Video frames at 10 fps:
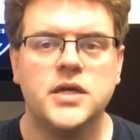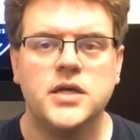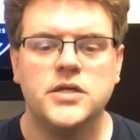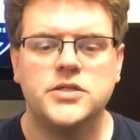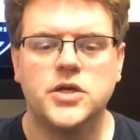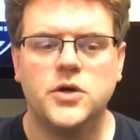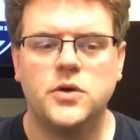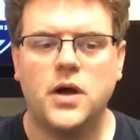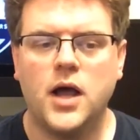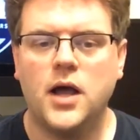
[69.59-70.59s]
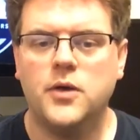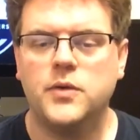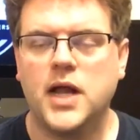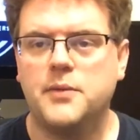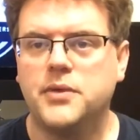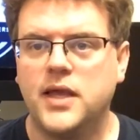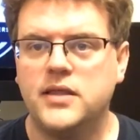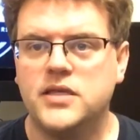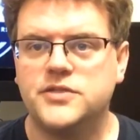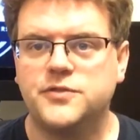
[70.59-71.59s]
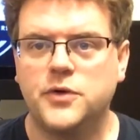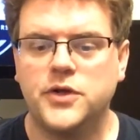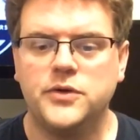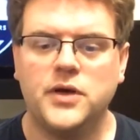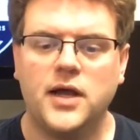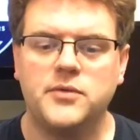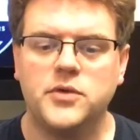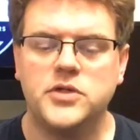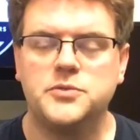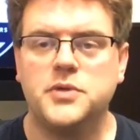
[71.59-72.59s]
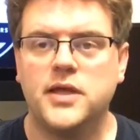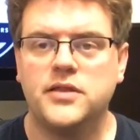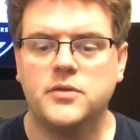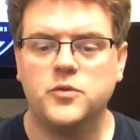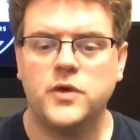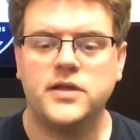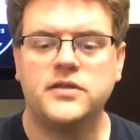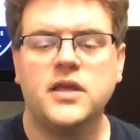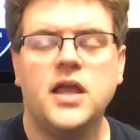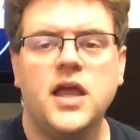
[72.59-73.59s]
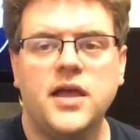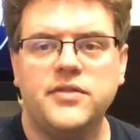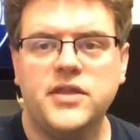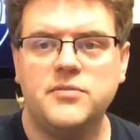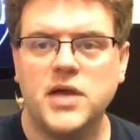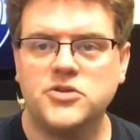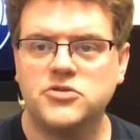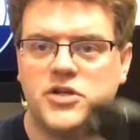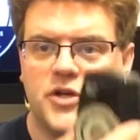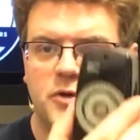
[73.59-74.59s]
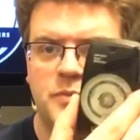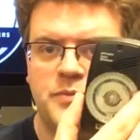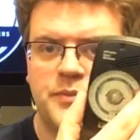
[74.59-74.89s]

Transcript: So when I play these for you, I'm going to play them with the metronome,